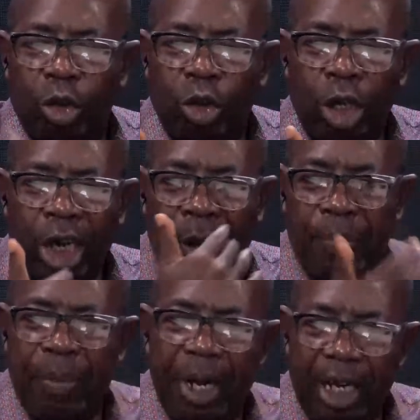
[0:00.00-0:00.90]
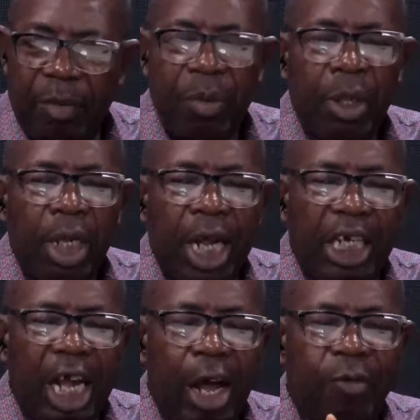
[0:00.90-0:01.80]
to campaign, that
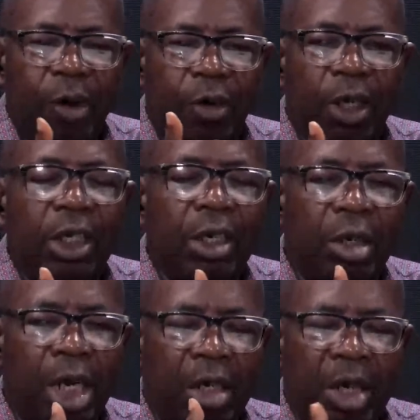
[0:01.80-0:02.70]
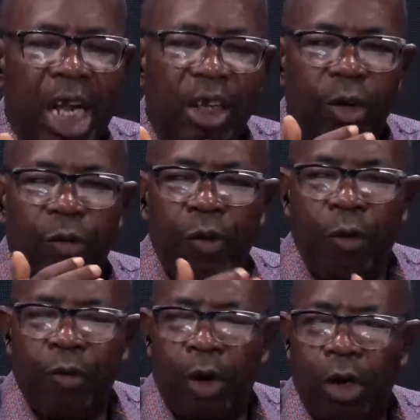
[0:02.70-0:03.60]
they have already declared
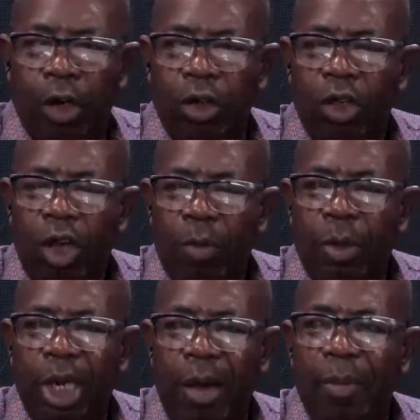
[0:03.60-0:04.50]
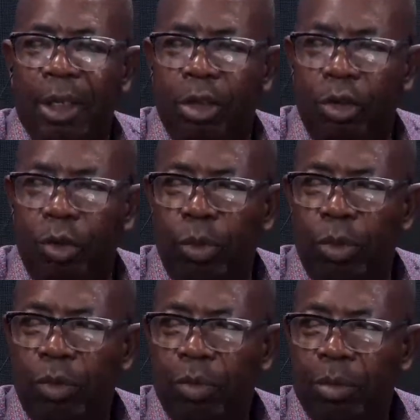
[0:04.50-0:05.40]
for Boname Tinubu.
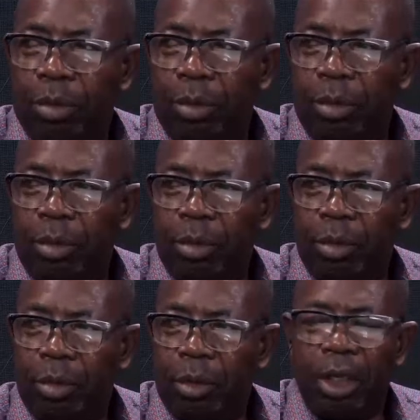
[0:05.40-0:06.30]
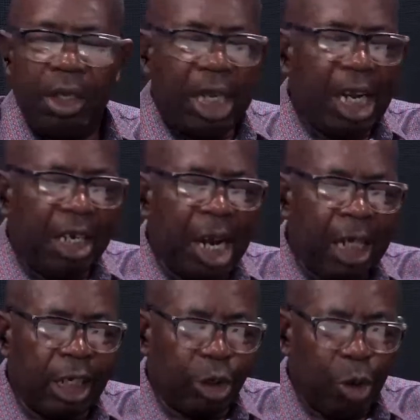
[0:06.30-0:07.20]
That
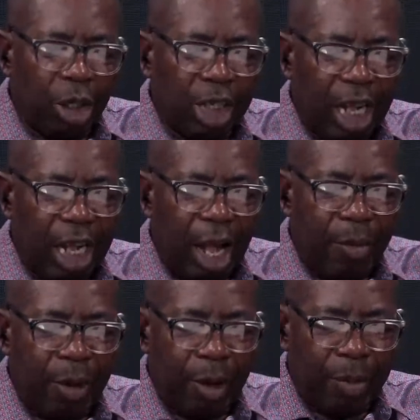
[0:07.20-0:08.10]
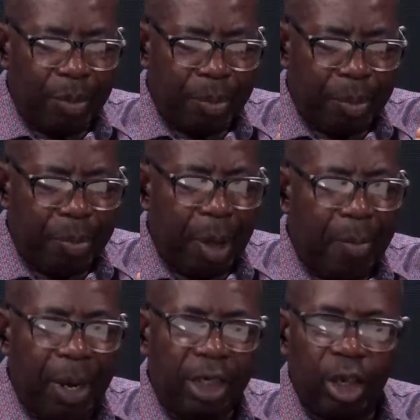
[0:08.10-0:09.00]
is what
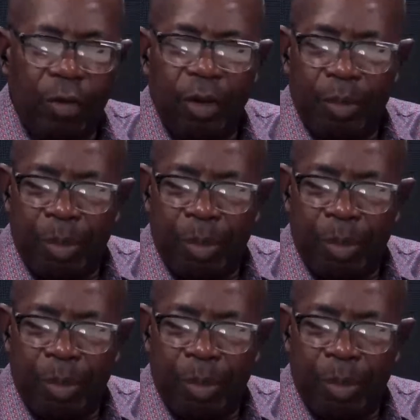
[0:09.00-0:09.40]
members of the